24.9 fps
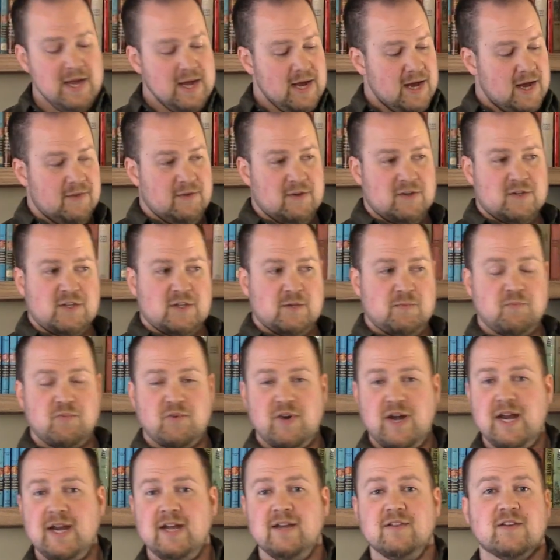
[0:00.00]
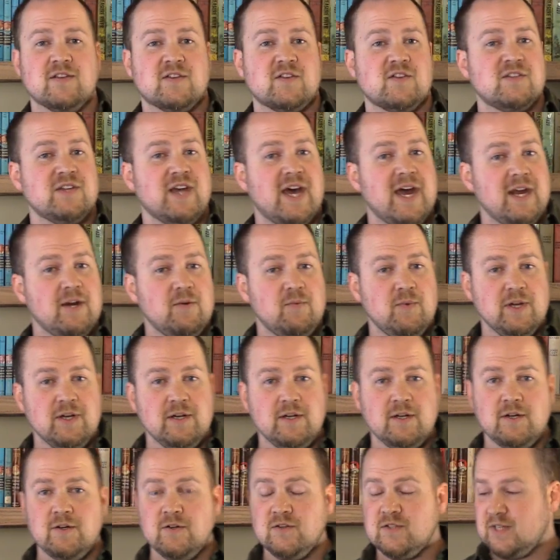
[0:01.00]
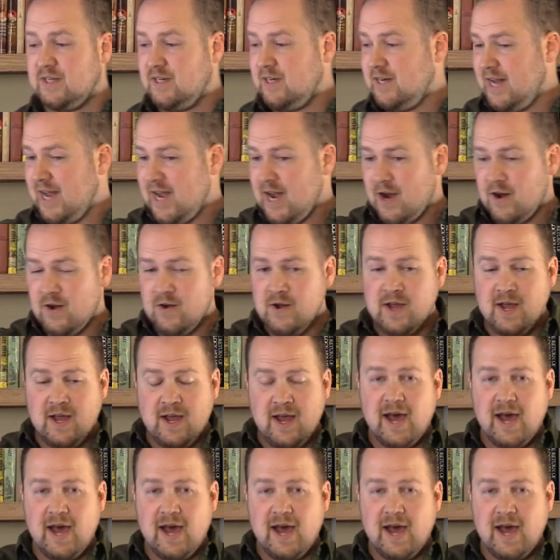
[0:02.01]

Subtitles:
and they're spraying the side windows, and now